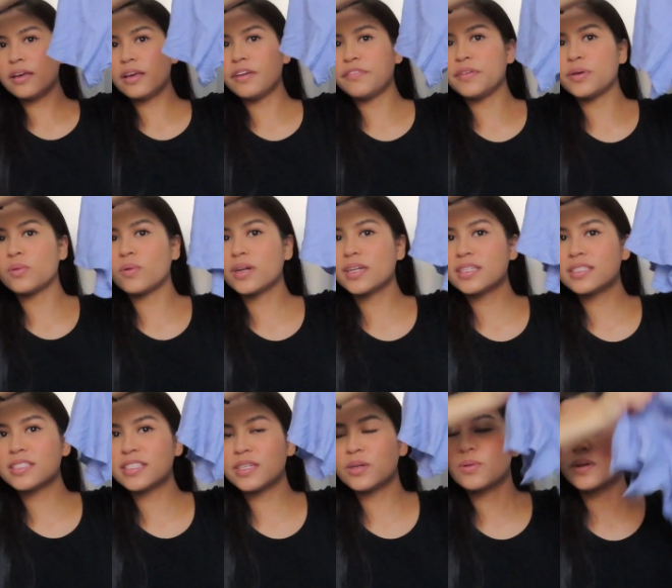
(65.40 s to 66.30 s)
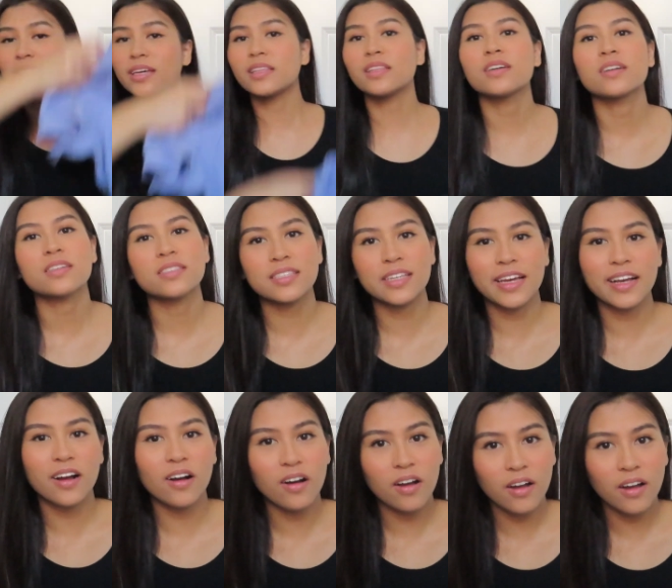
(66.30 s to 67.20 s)
If you want to see what it looks
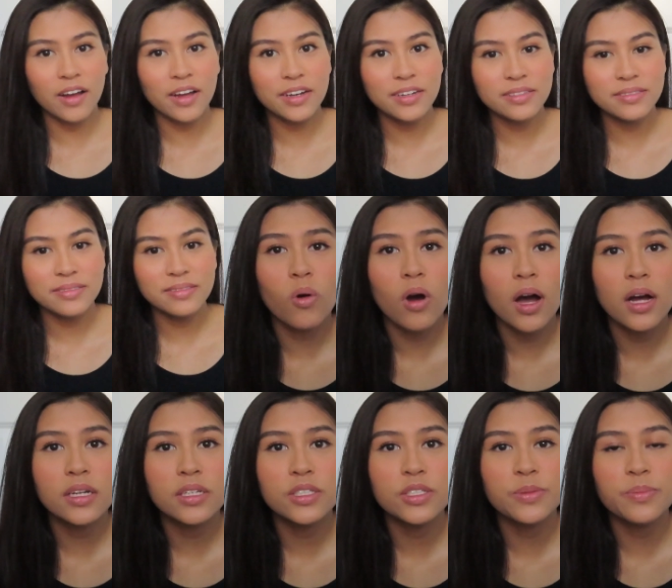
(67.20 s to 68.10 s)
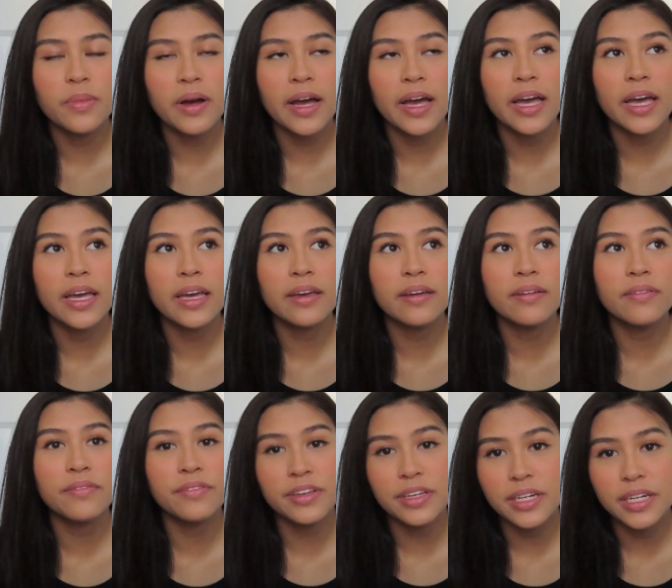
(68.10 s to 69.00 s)
like on, watch my
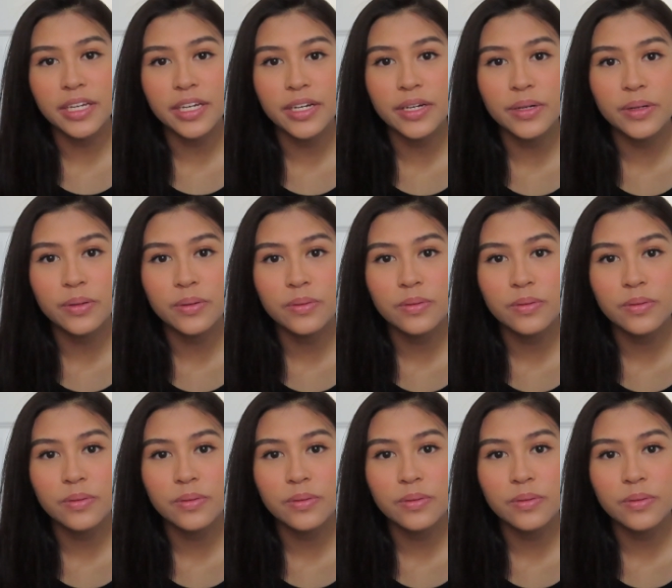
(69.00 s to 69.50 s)
video.